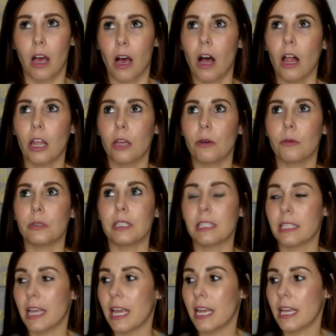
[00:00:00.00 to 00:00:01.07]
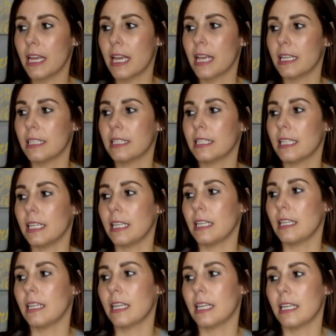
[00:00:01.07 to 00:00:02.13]
all I will say is
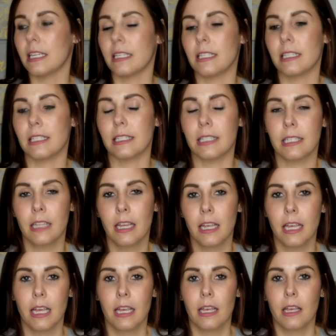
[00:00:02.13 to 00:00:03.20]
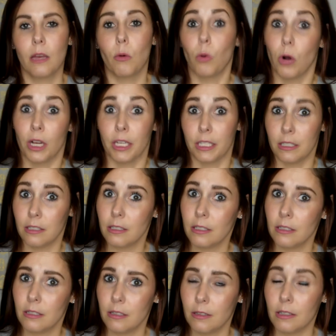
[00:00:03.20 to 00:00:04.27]
he
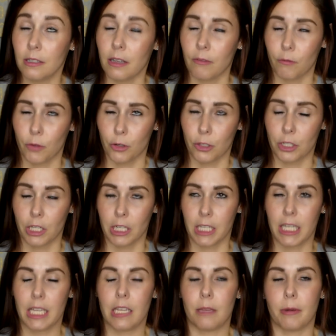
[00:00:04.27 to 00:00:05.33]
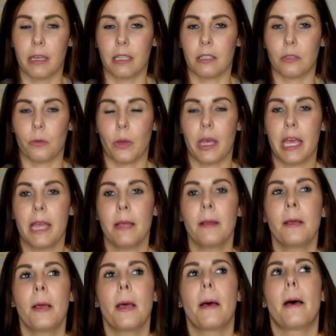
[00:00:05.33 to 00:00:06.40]
was, unfortunately, he passed away,
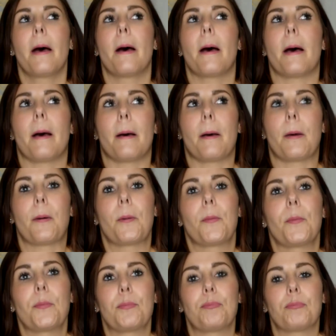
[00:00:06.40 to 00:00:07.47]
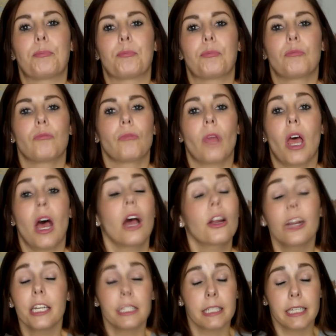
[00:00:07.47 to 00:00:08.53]
a
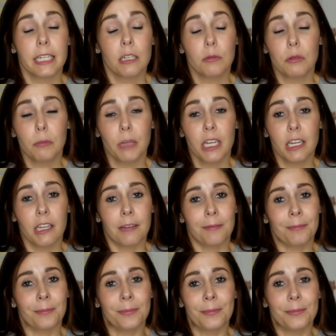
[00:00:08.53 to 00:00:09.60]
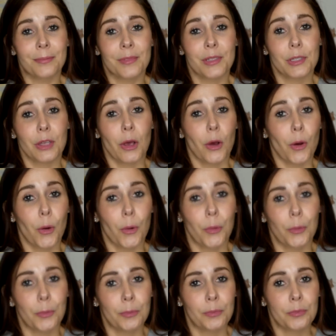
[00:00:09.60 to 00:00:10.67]
great stand-up comedian. So
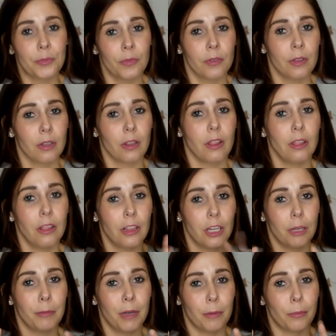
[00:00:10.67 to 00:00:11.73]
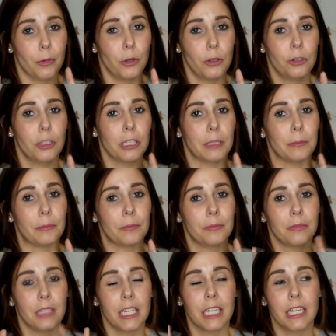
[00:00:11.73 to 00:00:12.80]
look him up. Google him.
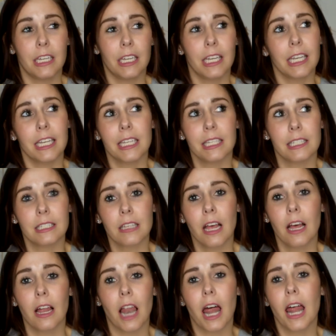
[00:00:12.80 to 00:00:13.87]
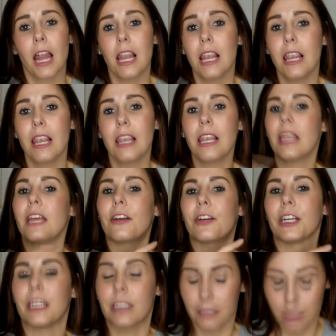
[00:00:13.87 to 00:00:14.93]
He is
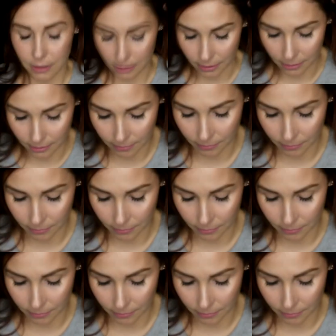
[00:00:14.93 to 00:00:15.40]
hilarious.